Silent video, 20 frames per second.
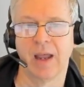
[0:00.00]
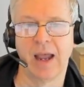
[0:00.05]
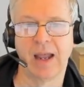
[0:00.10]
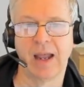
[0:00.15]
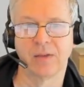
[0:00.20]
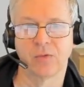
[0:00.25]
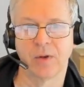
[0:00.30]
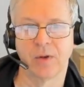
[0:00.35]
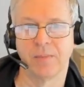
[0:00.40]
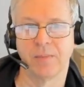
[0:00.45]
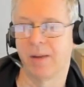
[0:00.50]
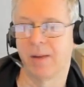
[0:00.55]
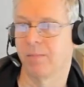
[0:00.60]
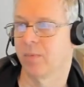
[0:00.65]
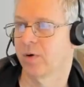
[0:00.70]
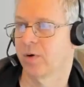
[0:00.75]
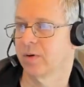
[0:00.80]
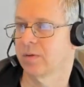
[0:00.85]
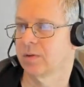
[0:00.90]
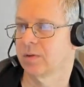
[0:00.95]
And
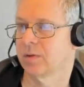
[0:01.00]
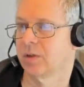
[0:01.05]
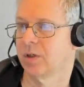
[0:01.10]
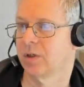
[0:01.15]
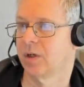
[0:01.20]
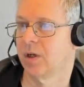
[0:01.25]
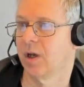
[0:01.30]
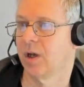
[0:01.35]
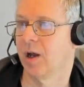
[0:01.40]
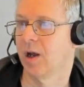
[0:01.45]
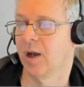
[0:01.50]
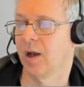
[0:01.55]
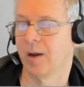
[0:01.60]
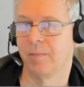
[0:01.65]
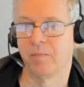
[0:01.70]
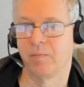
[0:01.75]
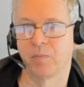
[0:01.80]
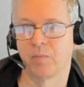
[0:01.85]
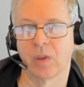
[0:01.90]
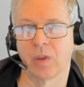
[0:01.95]
remember,
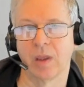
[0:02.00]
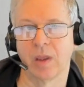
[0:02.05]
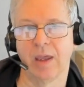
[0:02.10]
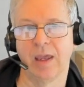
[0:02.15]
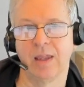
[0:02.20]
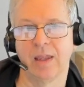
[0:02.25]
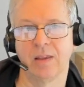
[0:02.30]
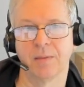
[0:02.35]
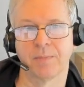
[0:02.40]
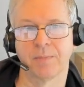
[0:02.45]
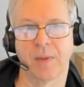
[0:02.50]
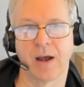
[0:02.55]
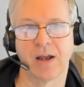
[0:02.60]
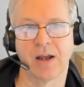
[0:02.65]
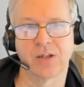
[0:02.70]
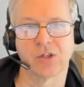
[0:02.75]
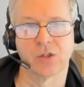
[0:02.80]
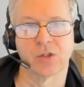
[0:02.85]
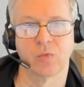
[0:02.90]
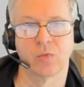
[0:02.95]
in the
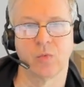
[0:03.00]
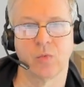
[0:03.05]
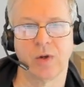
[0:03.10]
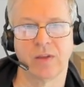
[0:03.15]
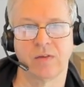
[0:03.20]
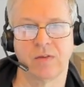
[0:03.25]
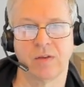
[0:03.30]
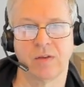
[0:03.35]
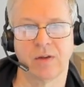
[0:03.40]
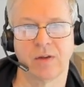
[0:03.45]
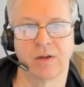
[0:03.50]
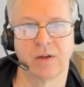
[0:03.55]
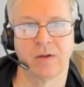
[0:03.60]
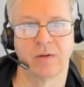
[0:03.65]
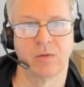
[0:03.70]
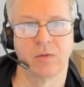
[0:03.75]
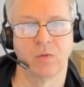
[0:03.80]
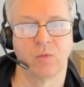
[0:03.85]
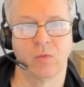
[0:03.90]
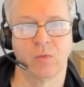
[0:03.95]
past with 5